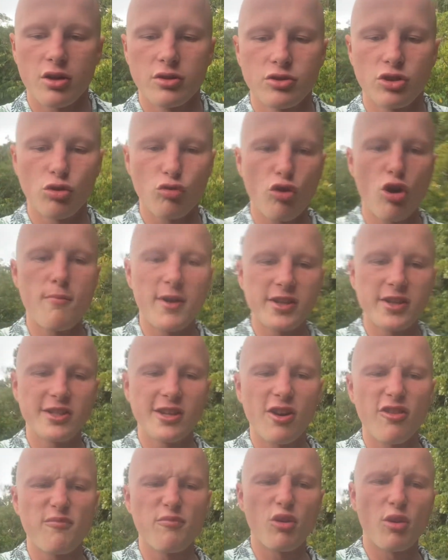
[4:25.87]
grow
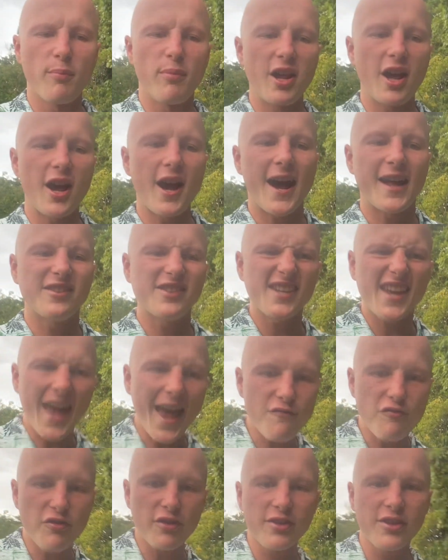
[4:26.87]
myself properly, I had to get
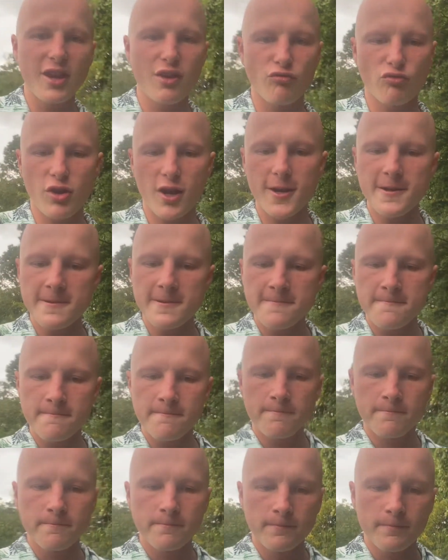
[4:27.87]
everything right.
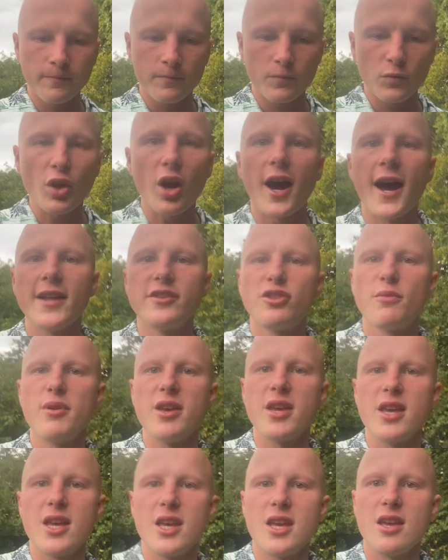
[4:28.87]
I had to
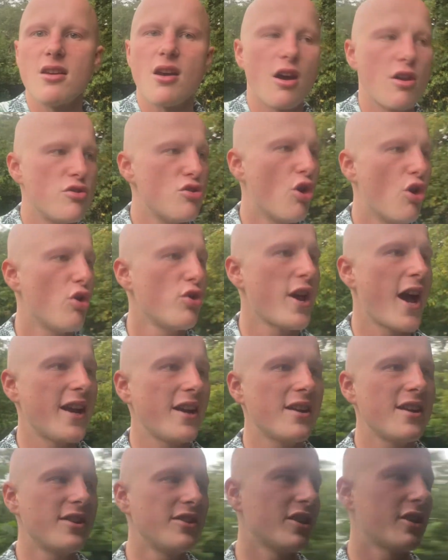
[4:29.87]
be a
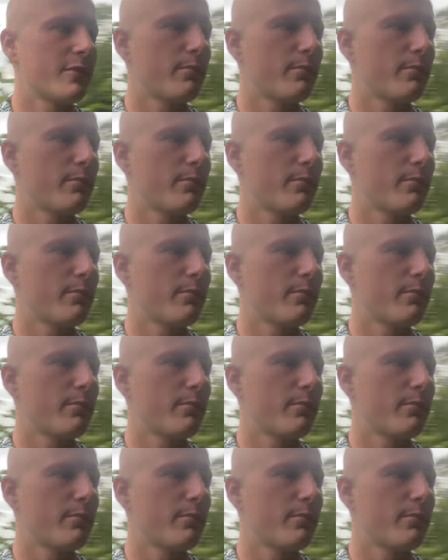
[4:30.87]
non-hedonistic